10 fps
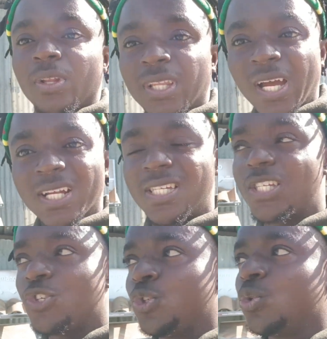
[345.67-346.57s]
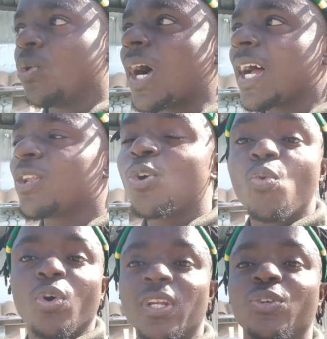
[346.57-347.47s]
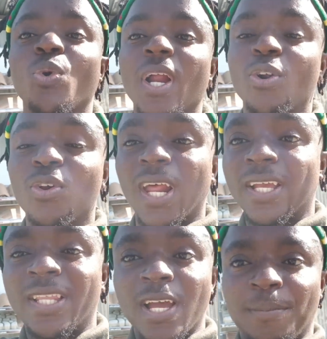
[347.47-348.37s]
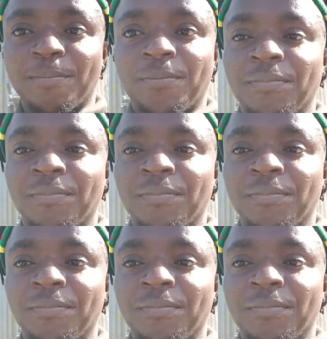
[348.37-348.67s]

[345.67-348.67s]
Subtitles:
that you are not what you are, not like them.